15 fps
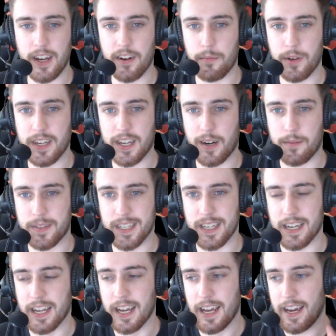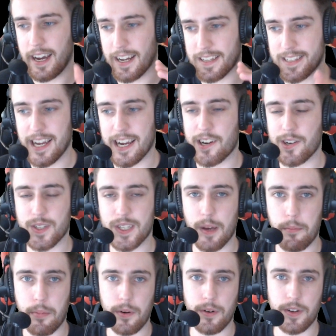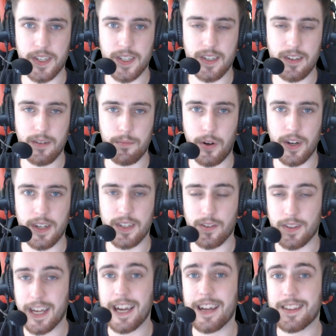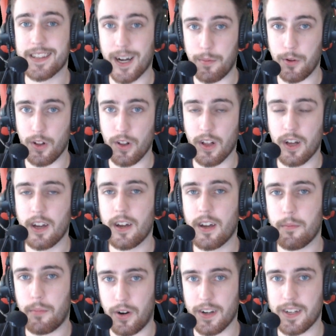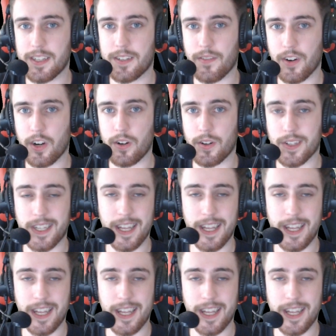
bit comes in. Attackers get bonus points, or they get double points for goals.